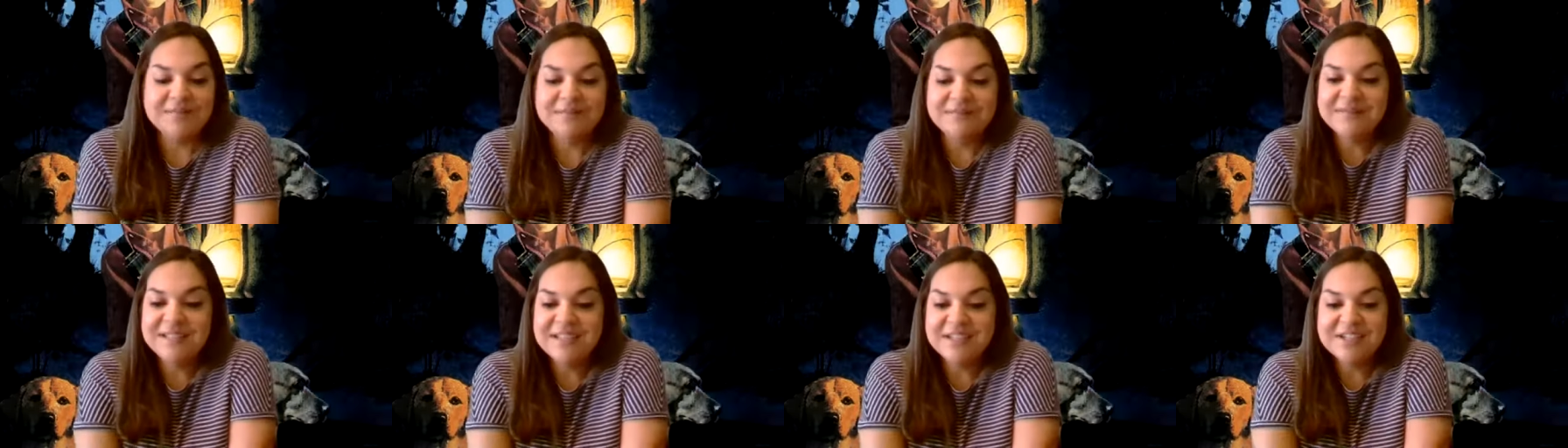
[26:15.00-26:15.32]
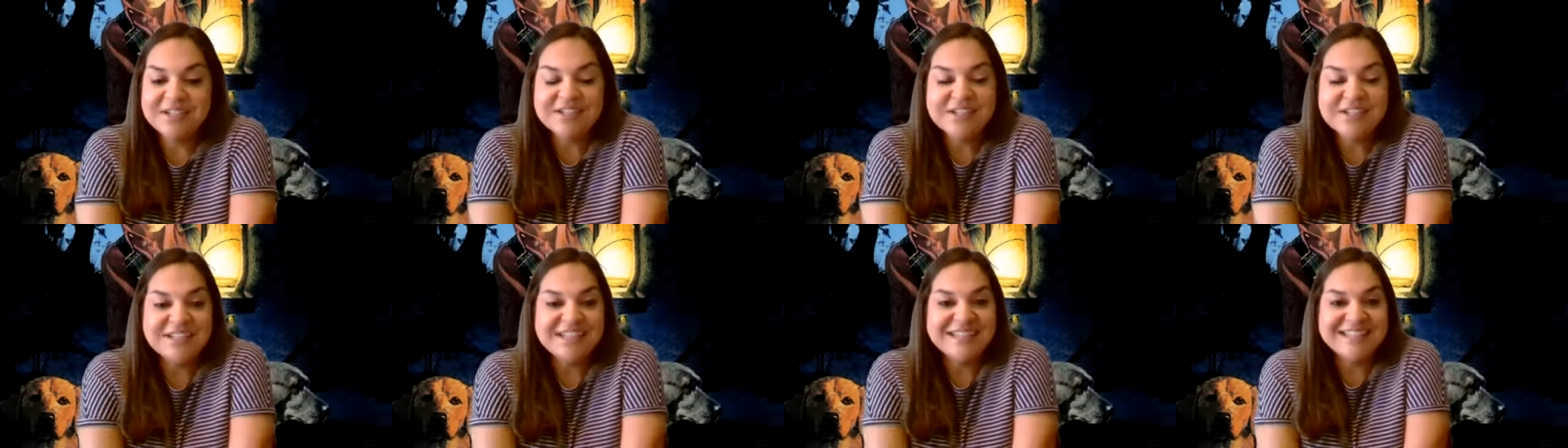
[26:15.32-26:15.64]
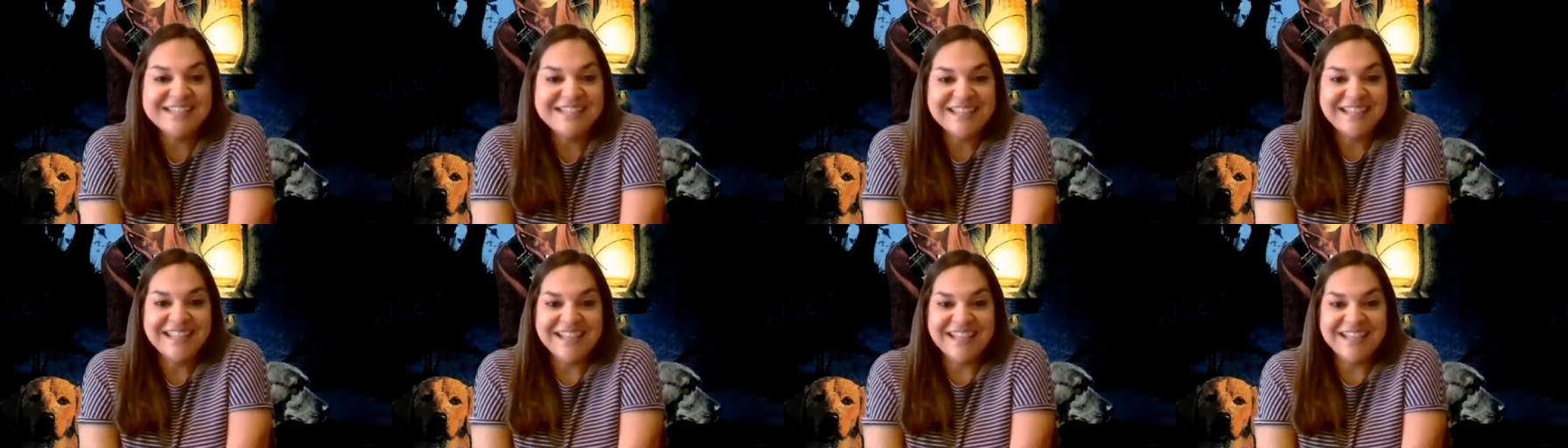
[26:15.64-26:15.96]
There's
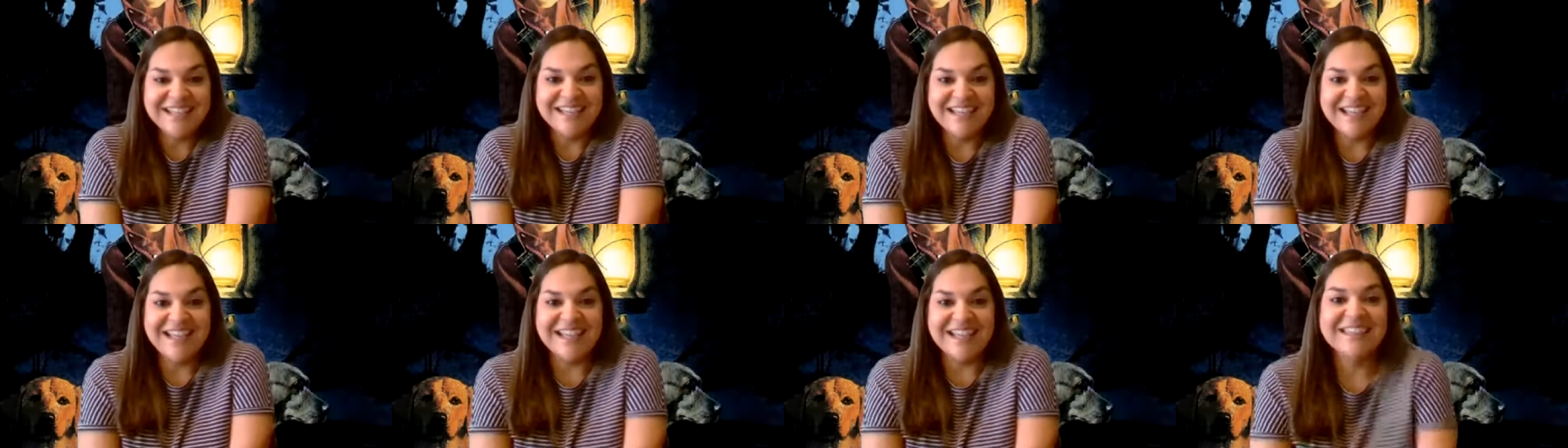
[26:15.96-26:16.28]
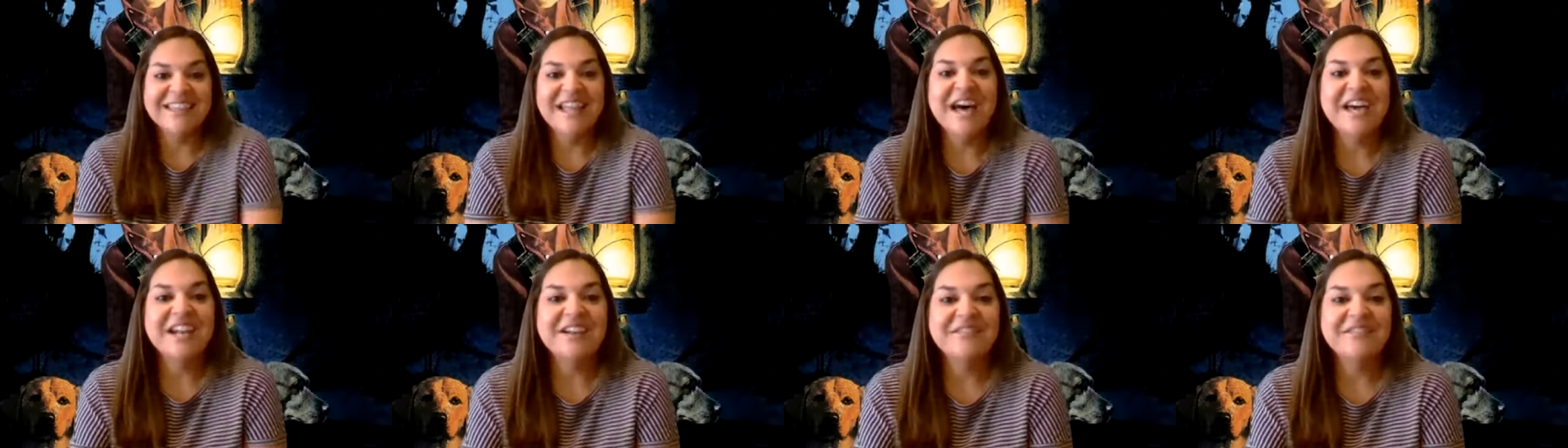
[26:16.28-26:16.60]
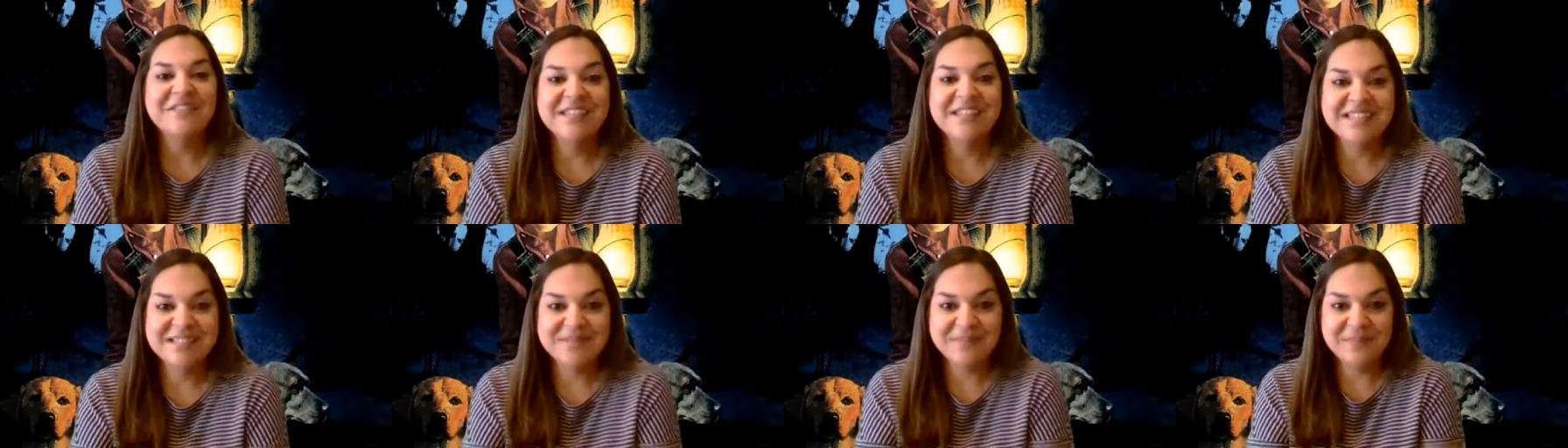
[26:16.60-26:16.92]
just a lot of
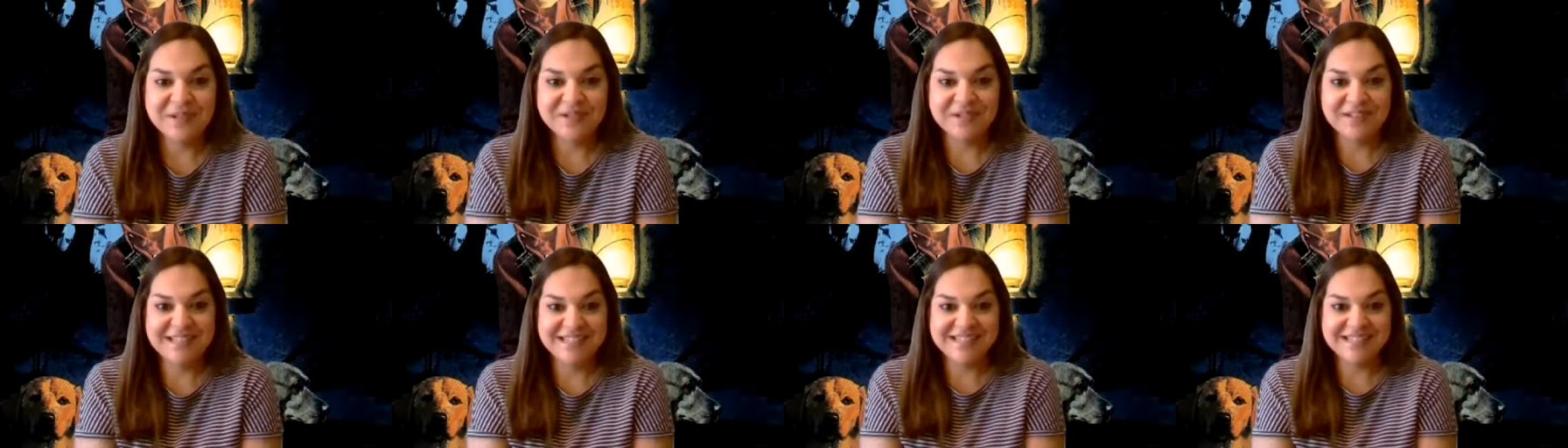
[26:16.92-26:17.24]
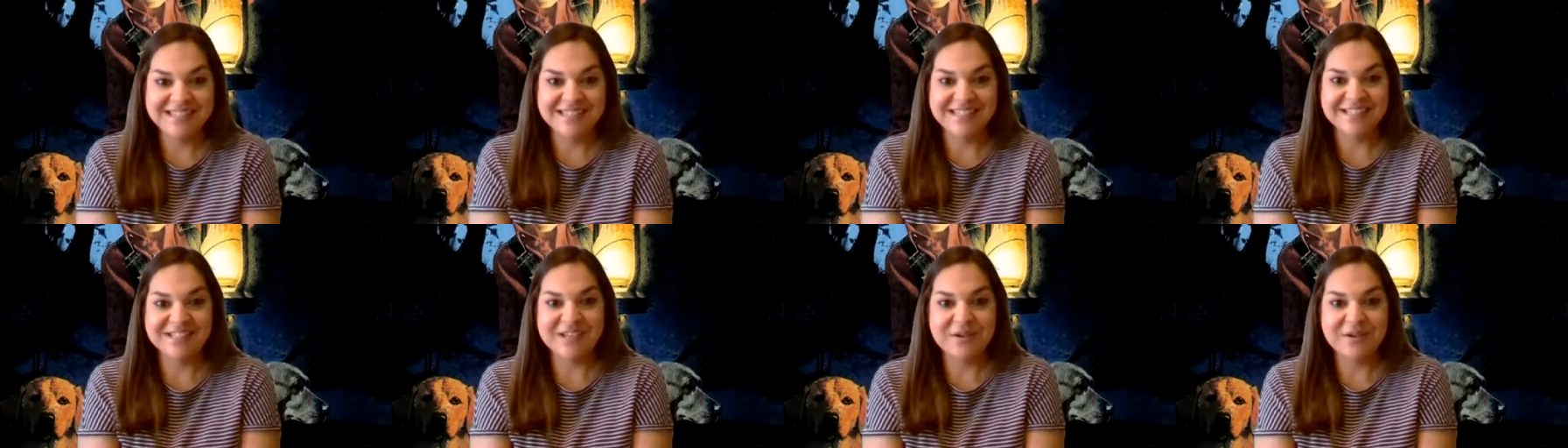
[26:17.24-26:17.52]
experiences